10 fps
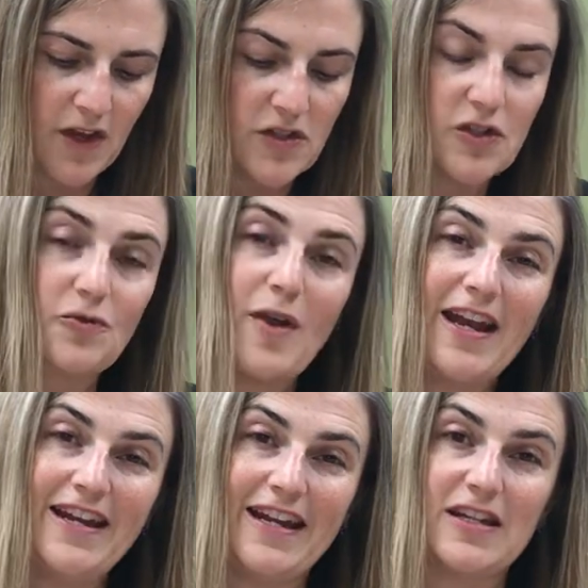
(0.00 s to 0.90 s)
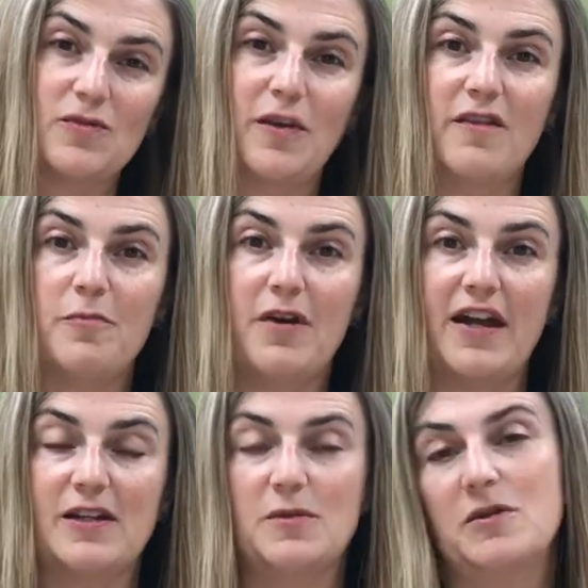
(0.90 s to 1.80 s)
Serenity is one of the
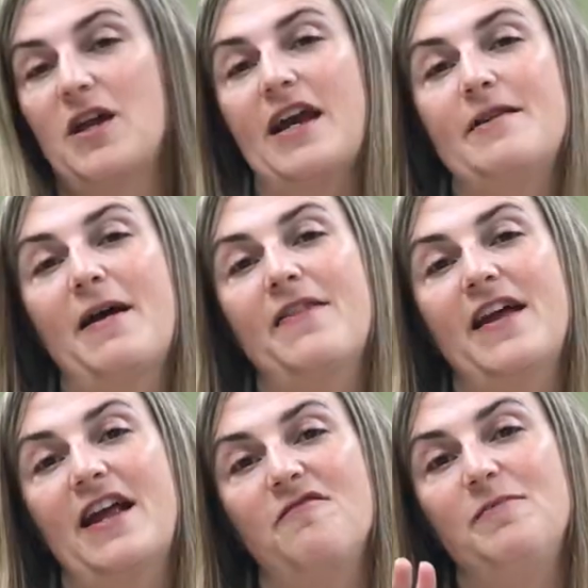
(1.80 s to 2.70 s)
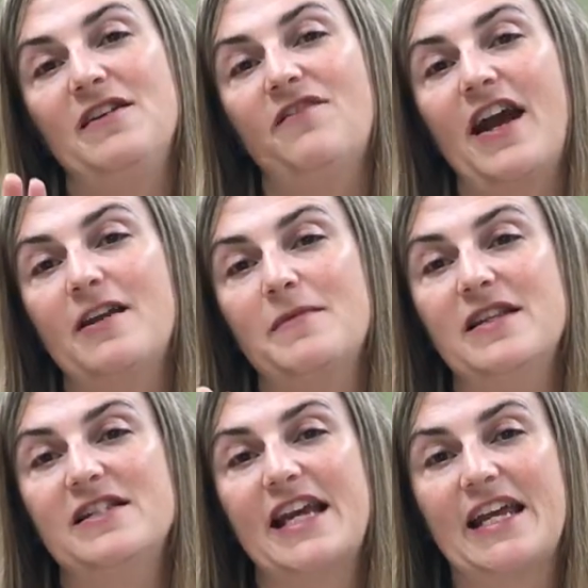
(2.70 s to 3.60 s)
products we were talking about that have B
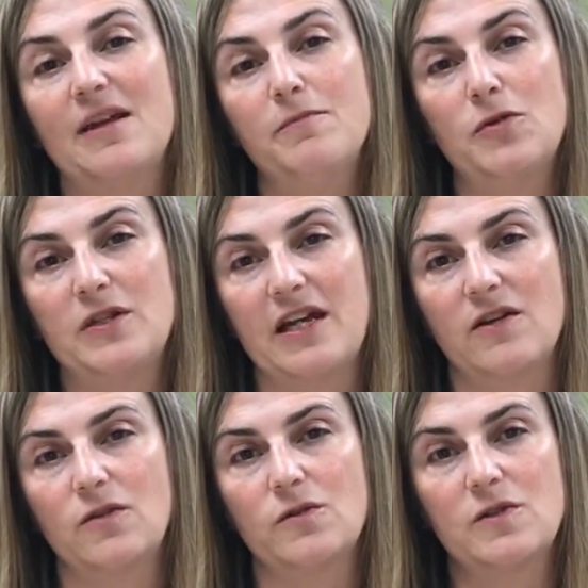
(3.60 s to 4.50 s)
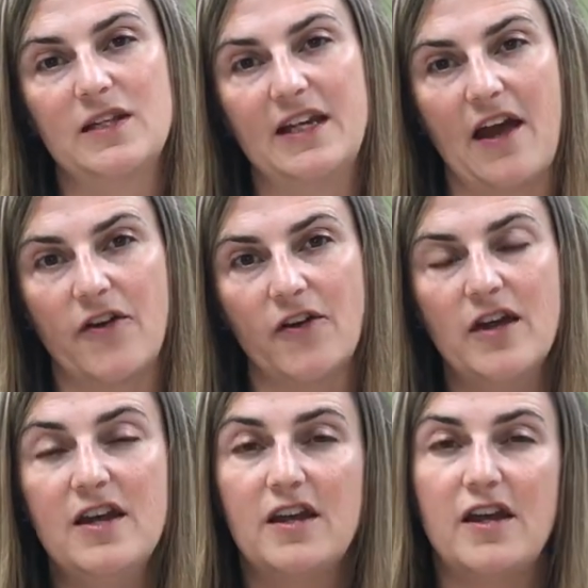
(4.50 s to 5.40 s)
vitamins and botanicals together.
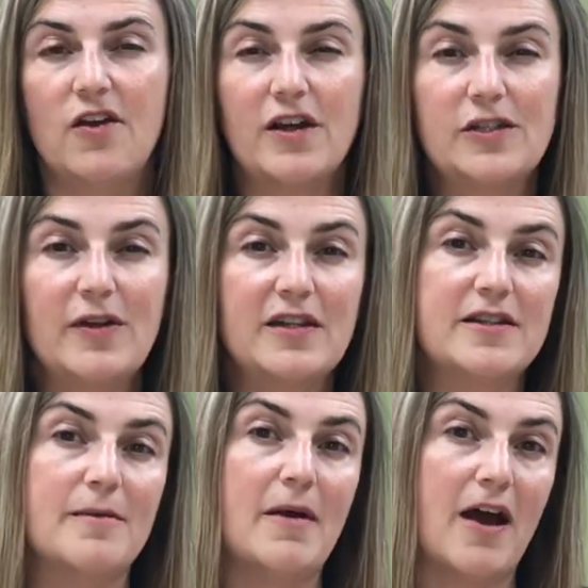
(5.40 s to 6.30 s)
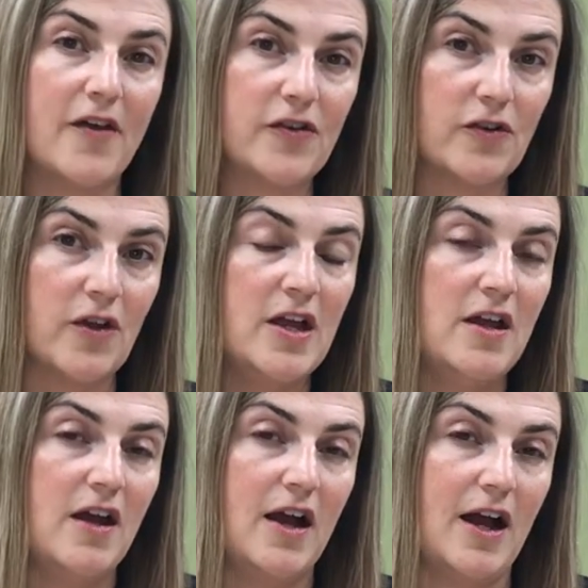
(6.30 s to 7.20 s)
It also has some other
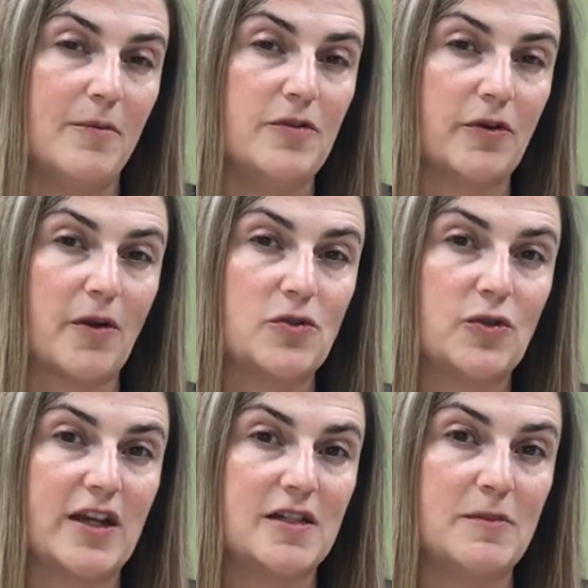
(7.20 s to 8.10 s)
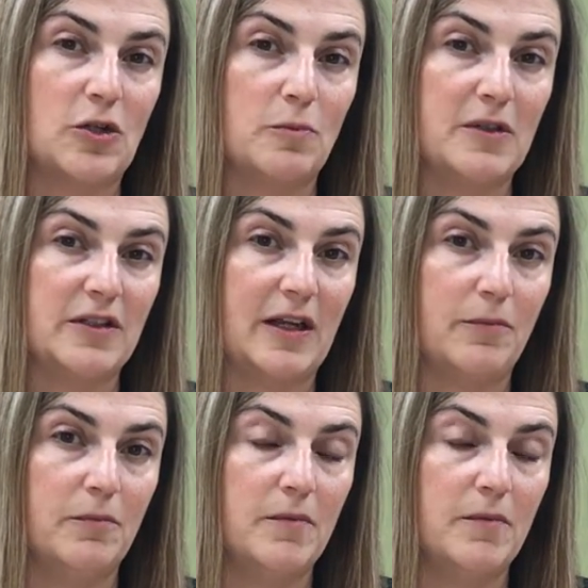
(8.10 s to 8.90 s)
neurotransmitter building